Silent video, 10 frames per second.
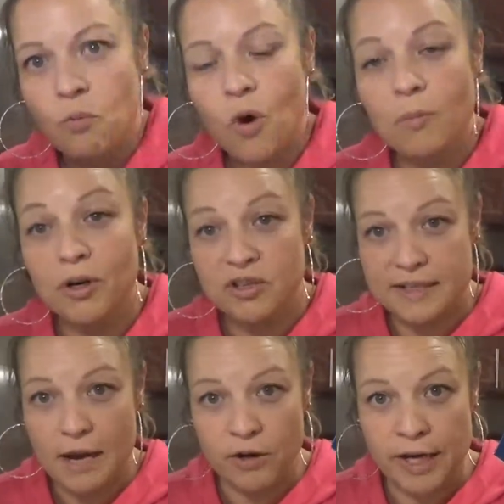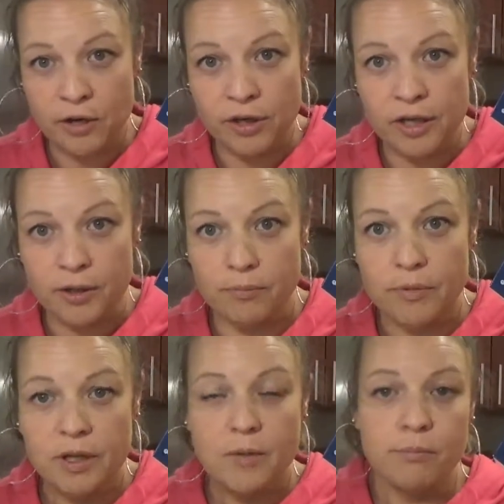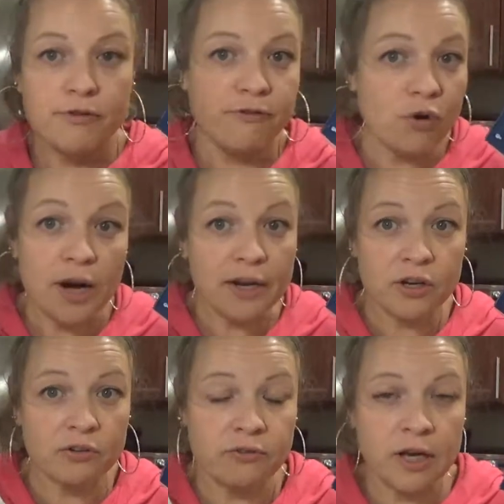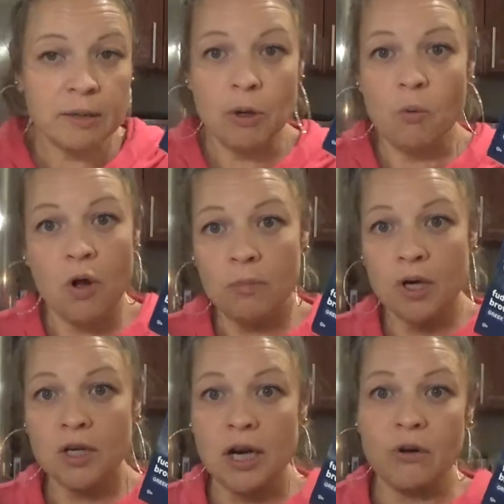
Walmart's now carrying them. Before, I couldn't find them at Walmart.